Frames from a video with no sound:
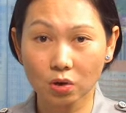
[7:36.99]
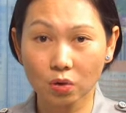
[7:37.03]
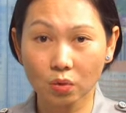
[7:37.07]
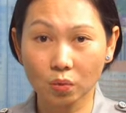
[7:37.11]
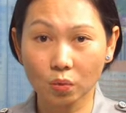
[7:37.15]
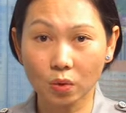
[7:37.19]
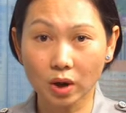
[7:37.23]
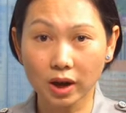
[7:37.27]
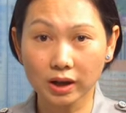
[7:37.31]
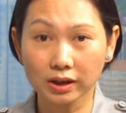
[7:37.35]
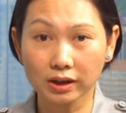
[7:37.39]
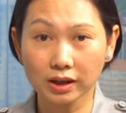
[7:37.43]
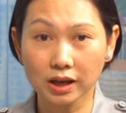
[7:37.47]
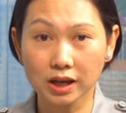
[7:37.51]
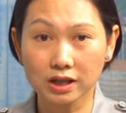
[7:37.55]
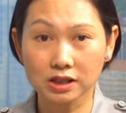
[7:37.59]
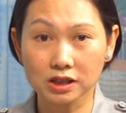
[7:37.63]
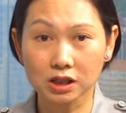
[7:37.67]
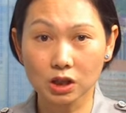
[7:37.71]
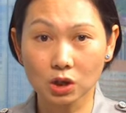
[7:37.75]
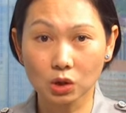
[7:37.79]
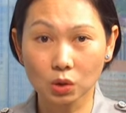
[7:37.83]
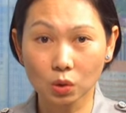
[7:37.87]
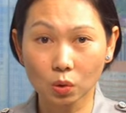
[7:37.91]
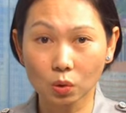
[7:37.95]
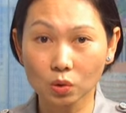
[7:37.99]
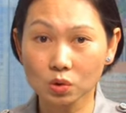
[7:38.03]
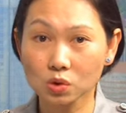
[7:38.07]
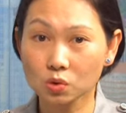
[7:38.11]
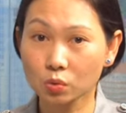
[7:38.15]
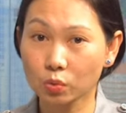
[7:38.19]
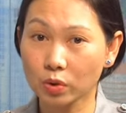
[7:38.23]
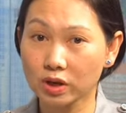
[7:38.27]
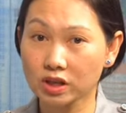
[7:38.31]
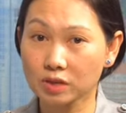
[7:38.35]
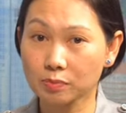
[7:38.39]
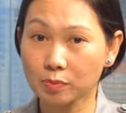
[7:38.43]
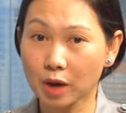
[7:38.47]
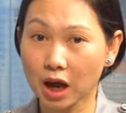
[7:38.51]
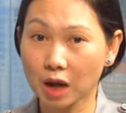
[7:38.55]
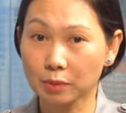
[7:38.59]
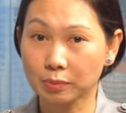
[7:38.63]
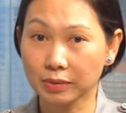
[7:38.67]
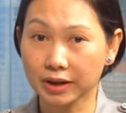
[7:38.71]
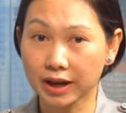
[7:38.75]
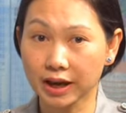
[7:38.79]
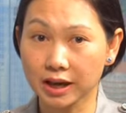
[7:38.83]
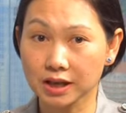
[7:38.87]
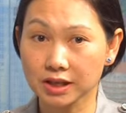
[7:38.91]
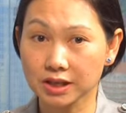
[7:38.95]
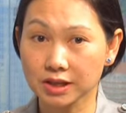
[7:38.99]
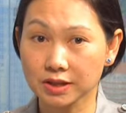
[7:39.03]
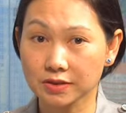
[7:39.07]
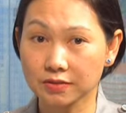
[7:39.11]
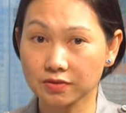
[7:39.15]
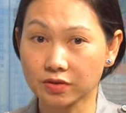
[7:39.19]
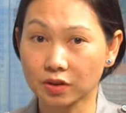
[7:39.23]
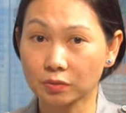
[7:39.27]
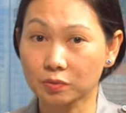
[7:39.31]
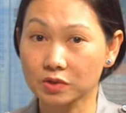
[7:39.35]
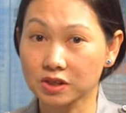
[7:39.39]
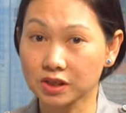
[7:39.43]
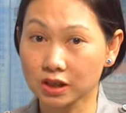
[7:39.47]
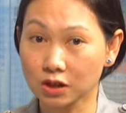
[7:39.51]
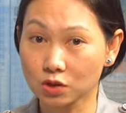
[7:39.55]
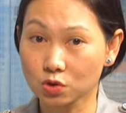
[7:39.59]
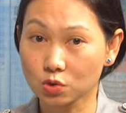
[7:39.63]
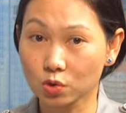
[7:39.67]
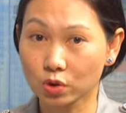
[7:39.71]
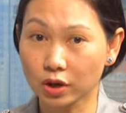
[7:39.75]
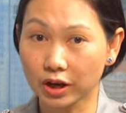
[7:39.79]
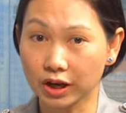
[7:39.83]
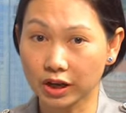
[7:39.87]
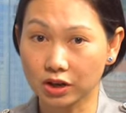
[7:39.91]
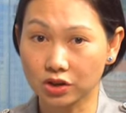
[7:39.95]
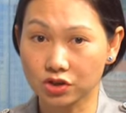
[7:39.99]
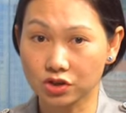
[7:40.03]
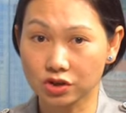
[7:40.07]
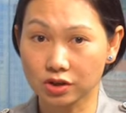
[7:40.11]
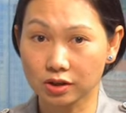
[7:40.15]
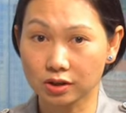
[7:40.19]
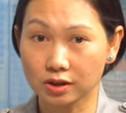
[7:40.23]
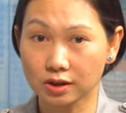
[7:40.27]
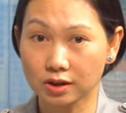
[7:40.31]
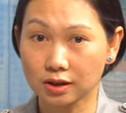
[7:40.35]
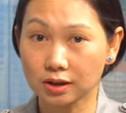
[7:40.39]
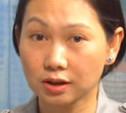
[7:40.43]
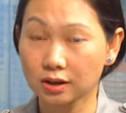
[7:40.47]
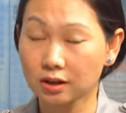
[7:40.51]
One is the Northwest pipe gas from Central Asia.